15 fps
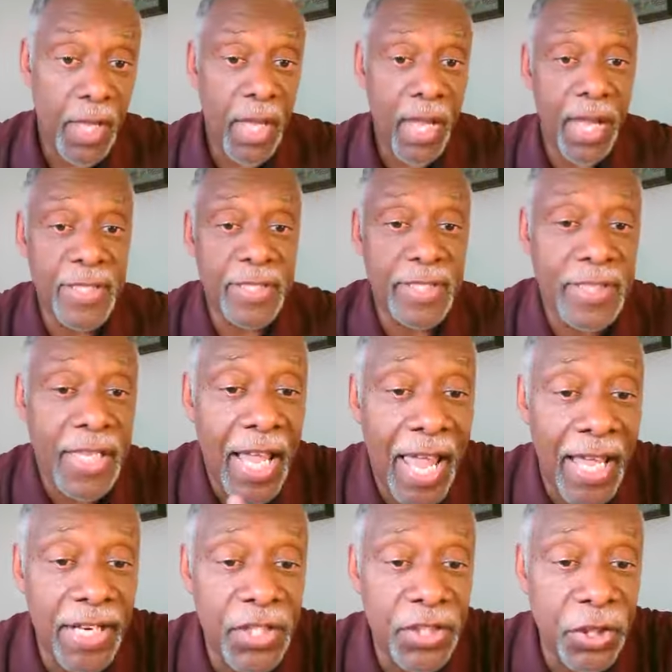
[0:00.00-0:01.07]
And he says,
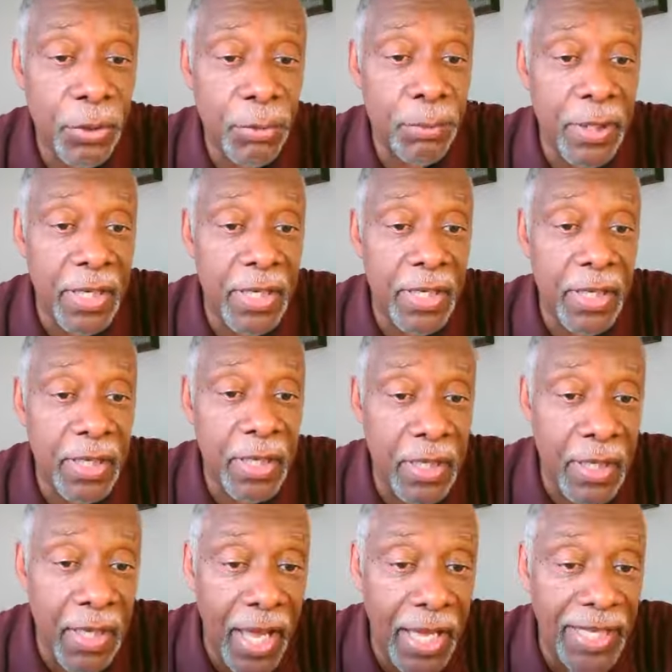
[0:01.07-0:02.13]
and it shall be,
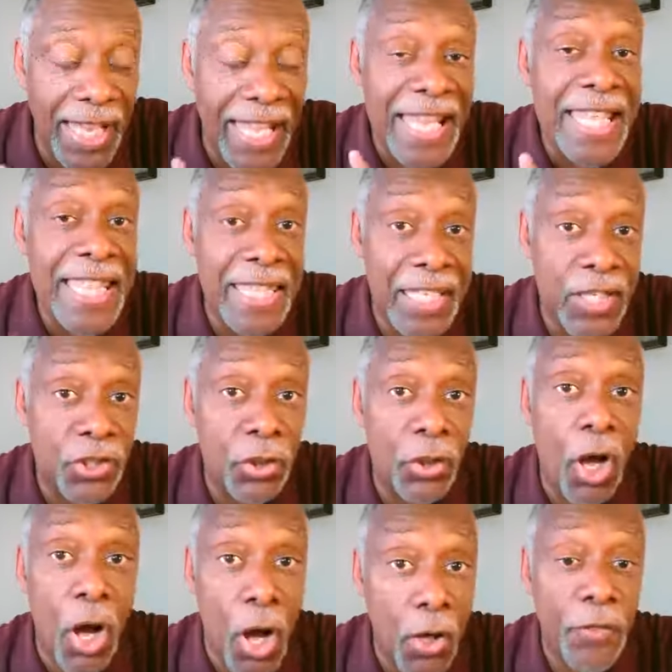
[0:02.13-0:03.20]
and in thee shall
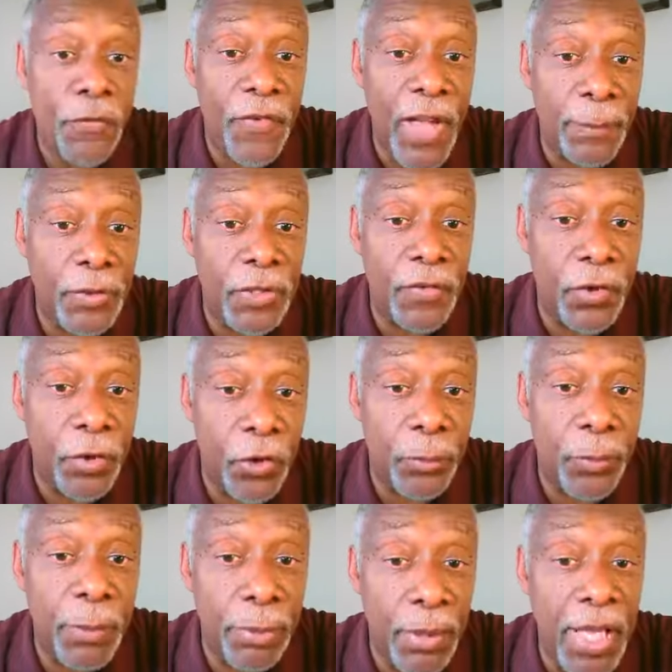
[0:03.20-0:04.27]
all the families of the earth
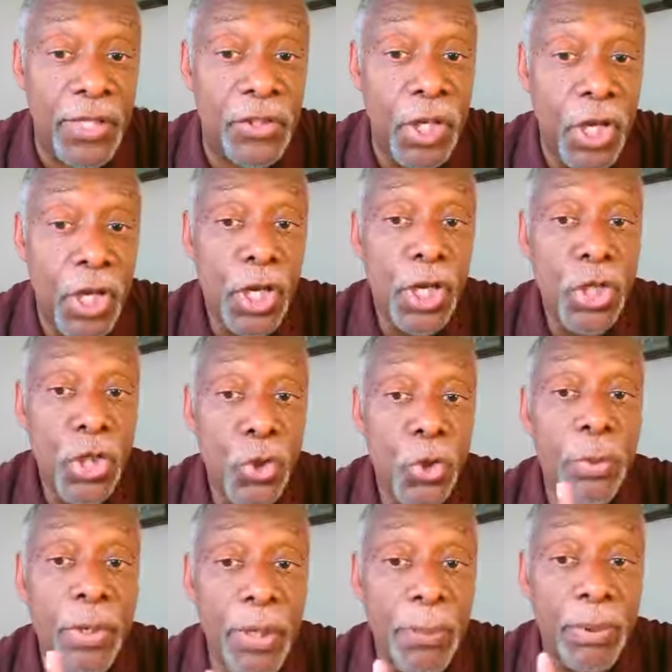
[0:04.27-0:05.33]
be blessed.
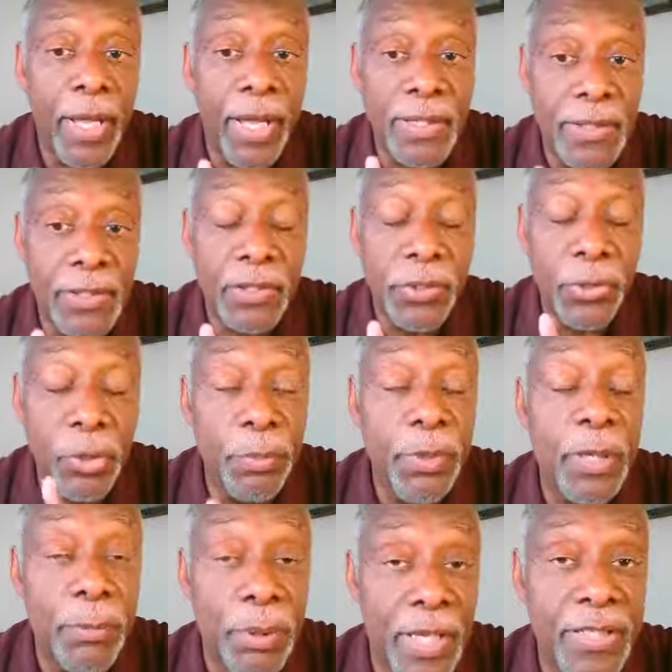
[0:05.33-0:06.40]
You'll be a
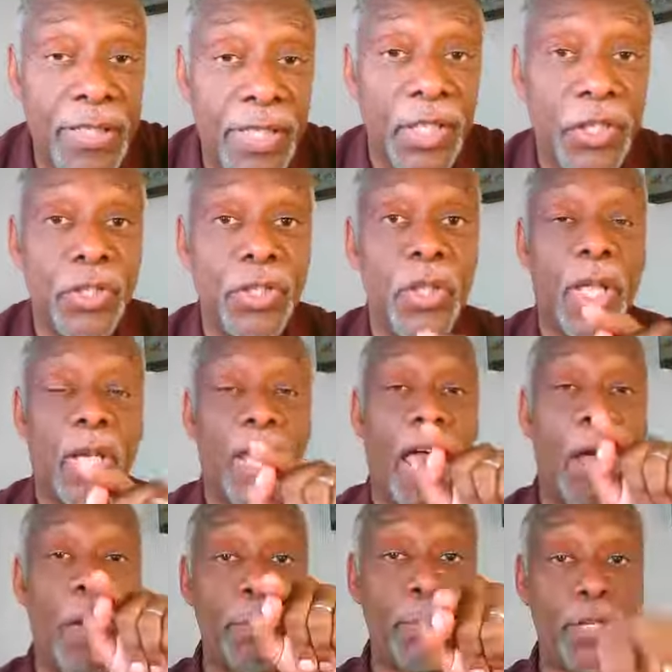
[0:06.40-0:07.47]
blessing, and
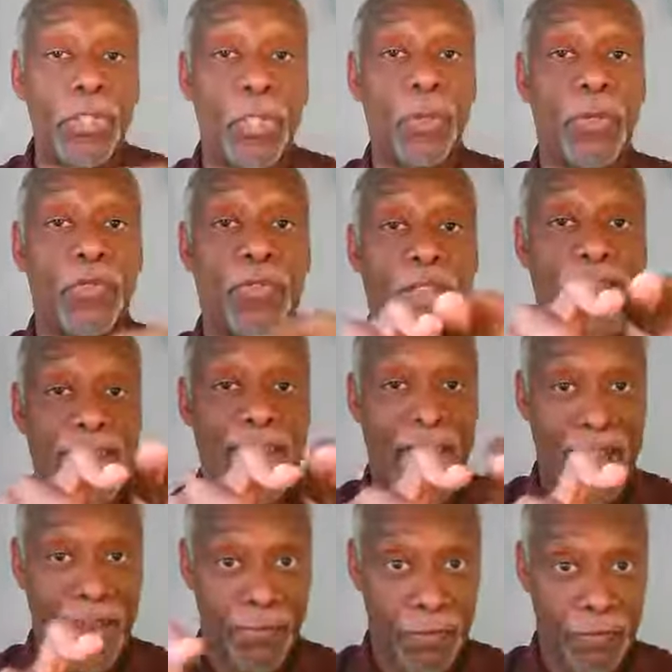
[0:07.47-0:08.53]
how I bless you will affect
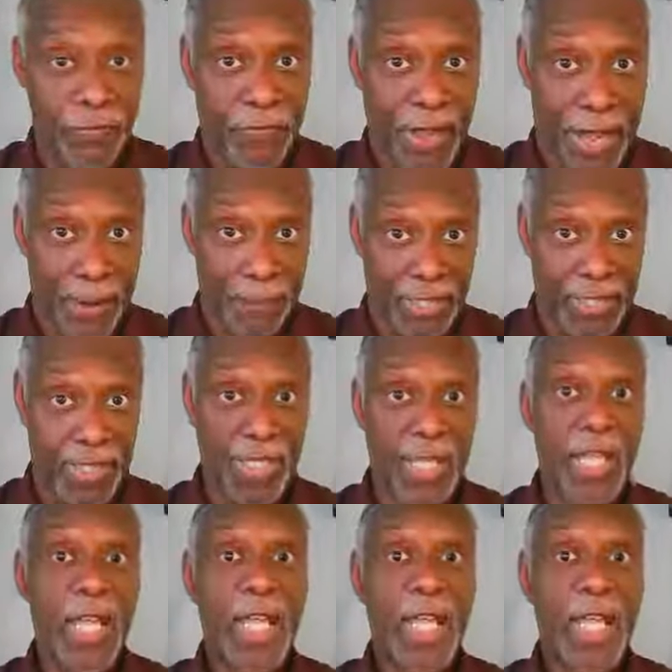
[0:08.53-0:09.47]
every family.